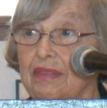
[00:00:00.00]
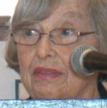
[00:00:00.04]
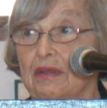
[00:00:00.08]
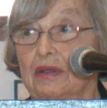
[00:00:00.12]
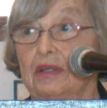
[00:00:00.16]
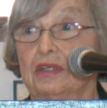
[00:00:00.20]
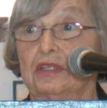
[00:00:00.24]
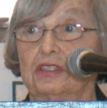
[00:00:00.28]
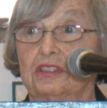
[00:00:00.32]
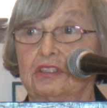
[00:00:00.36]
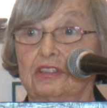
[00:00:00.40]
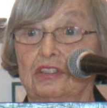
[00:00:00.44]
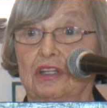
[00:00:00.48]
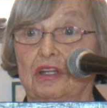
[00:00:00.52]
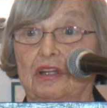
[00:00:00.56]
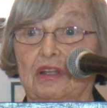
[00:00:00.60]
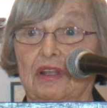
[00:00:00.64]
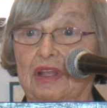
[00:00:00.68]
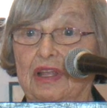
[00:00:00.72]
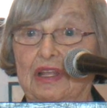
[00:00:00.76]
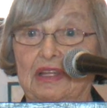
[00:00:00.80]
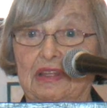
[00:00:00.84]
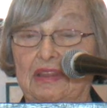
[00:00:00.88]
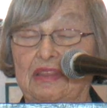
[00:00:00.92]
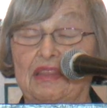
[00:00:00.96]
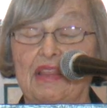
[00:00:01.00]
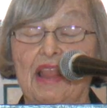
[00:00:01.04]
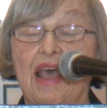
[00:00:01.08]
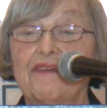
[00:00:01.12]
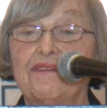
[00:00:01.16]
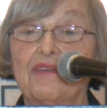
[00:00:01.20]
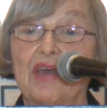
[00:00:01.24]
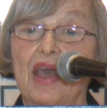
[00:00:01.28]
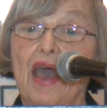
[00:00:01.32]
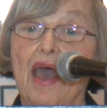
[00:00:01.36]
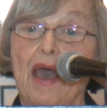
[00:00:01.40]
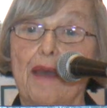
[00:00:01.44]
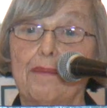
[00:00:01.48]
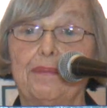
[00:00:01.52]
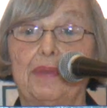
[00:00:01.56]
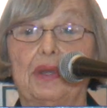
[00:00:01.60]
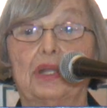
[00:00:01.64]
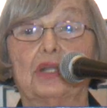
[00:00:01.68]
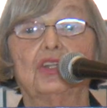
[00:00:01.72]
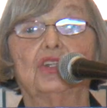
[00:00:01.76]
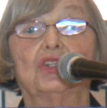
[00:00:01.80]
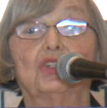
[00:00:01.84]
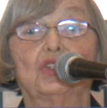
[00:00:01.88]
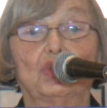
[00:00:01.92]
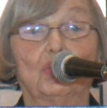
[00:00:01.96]
it never
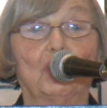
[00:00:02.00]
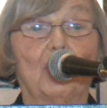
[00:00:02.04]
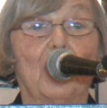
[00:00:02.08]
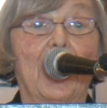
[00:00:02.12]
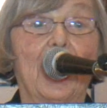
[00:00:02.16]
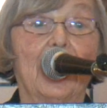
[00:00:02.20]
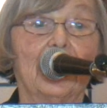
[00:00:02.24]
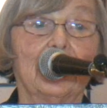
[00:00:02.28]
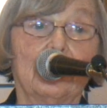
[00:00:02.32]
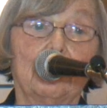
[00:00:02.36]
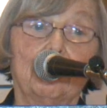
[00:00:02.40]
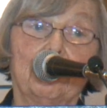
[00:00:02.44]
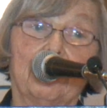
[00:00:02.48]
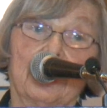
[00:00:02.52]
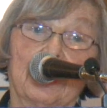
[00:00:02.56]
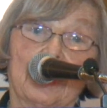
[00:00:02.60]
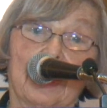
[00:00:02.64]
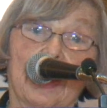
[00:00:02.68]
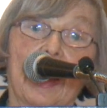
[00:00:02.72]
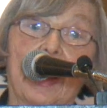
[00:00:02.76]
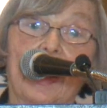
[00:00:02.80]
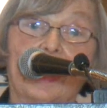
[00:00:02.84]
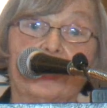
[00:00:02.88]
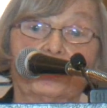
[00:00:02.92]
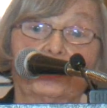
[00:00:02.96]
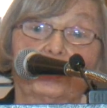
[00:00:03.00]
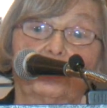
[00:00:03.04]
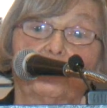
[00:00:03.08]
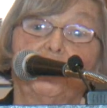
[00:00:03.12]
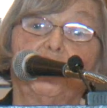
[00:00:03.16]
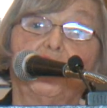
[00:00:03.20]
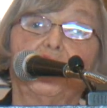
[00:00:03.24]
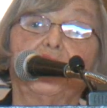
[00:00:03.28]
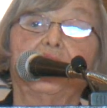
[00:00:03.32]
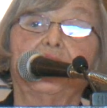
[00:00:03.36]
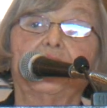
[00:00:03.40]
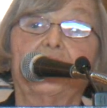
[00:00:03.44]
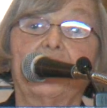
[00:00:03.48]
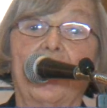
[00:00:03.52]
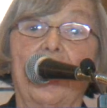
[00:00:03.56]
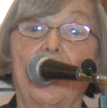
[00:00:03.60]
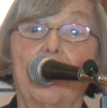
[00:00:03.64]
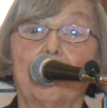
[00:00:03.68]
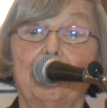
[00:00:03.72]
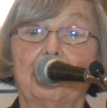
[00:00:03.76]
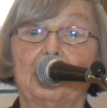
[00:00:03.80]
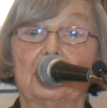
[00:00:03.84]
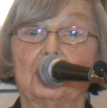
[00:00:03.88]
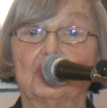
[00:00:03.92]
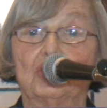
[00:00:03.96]
happen to anybody else what it
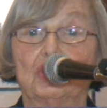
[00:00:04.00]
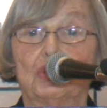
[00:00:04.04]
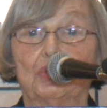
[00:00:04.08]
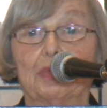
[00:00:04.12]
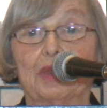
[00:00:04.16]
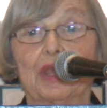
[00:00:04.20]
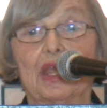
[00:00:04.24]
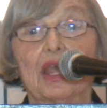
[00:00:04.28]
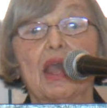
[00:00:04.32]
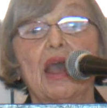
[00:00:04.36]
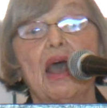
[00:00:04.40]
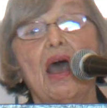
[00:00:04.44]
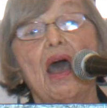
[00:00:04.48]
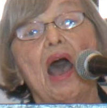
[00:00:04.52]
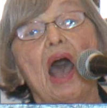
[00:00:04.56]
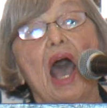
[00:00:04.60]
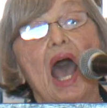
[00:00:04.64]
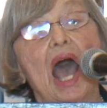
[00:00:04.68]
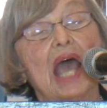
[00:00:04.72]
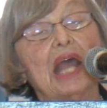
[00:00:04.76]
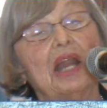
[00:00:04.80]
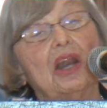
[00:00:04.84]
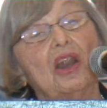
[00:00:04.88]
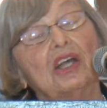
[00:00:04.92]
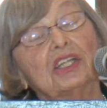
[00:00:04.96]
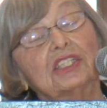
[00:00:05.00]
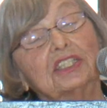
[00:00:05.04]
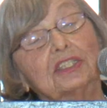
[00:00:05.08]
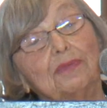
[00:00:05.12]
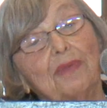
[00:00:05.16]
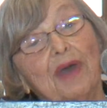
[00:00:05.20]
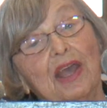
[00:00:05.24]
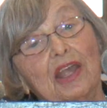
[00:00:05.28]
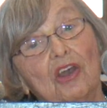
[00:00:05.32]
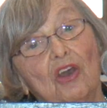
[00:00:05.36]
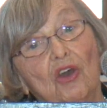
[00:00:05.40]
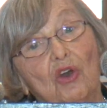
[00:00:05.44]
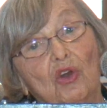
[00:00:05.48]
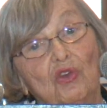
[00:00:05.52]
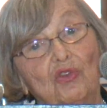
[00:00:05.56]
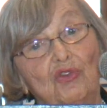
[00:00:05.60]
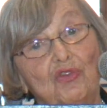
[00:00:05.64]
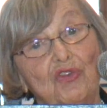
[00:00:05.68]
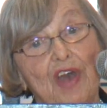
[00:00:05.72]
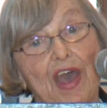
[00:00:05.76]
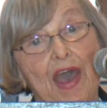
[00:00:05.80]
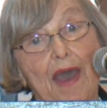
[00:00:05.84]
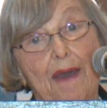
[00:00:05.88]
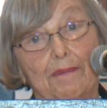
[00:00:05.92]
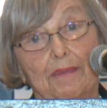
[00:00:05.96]
happened to me. I lost my whole
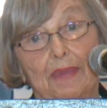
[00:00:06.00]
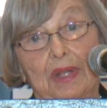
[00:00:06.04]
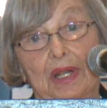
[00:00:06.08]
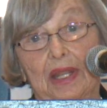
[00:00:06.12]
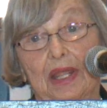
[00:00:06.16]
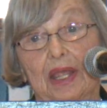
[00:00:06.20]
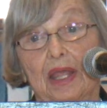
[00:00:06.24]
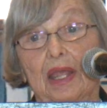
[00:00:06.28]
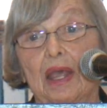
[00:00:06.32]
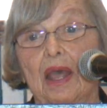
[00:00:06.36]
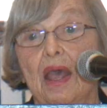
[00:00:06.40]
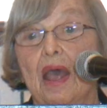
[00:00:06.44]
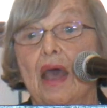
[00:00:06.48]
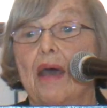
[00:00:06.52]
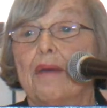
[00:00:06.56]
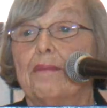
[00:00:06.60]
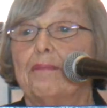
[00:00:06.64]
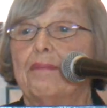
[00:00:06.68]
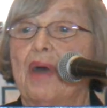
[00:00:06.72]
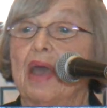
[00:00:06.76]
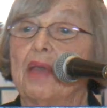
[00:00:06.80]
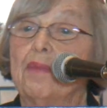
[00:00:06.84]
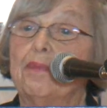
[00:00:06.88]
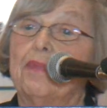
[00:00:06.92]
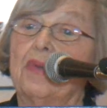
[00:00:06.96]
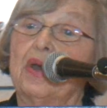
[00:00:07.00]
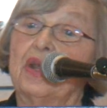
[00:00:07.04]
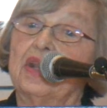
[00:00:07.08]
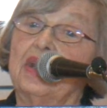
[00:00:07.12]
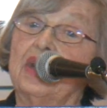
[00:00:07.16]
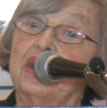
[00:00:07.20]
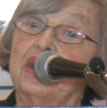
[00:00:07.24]
family. My mother